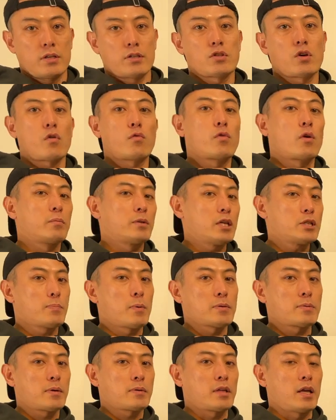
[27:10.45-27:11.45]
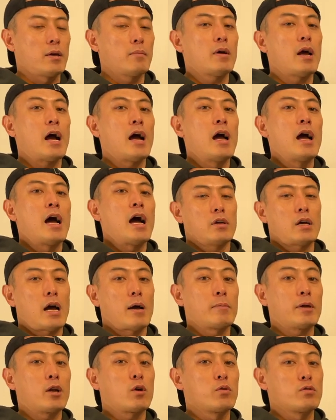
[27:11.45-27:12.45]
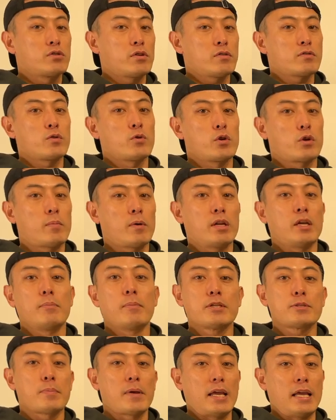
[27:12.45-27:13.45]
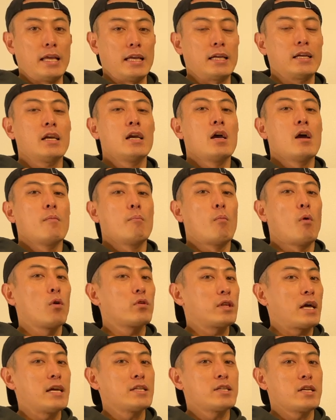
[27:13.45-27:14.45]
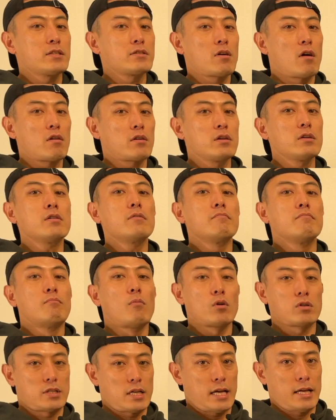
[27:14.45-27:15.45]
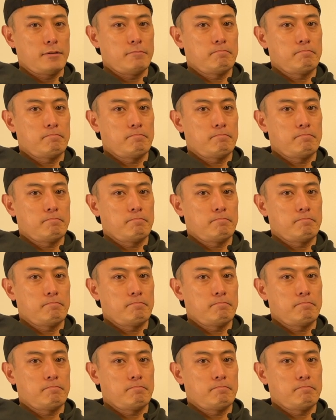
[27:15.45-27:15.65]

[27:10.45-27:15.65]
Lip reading: So from this perspective, I'm gonna continuously recommend investment in multi-chain token, multi.